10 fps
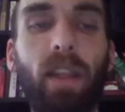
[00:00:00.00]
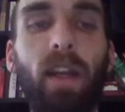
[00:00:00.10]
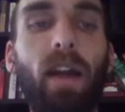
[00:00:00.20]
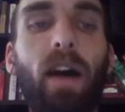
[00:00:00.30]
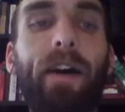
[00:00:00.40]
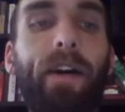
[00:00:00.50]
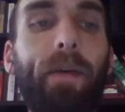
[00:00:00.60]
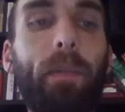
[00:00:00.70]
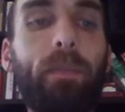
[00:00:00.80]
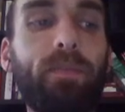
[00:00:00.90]

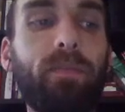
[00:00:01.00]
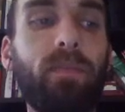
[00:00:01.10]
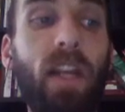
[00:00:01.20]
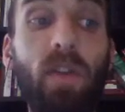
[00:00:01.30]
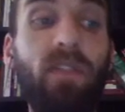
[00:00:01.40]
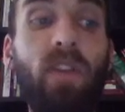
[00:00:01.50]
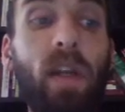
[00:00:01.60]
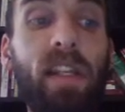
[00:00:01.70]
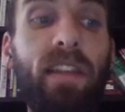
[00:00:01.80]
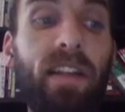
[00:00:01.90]
And you'll have no idea
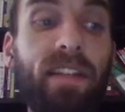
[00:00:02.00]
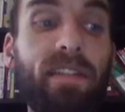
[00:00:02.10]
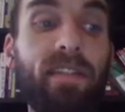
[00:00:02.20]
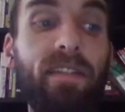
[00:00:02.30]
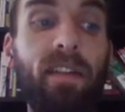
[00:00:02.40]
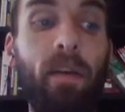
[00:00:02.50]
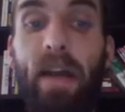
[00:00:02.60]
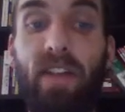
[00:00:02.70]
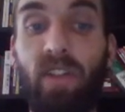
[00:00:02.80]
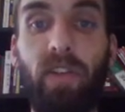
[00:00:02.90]
that it's a
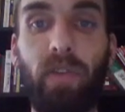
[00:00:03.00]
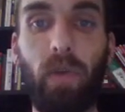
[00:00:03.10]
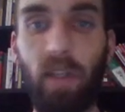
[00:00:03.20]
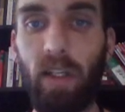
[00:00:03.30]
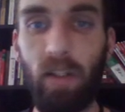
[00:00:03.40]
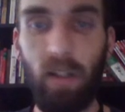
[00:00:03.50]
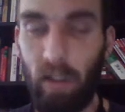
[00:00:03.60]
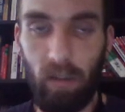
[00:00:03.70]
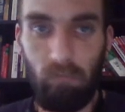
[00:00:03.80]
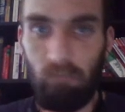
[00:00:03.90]
magic longsword. Like it
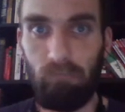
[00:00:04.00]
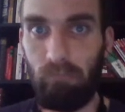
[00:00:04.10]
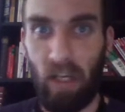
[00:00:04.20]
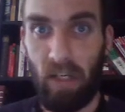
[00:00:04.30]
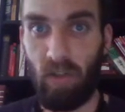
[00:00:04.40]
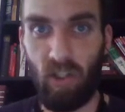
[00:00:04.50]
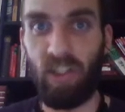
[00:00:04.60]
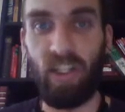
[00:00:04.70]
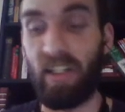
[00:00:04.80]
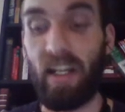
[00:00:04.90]
just
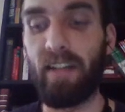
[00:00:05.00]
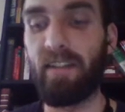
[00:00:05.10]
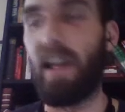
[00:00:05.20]
does not say.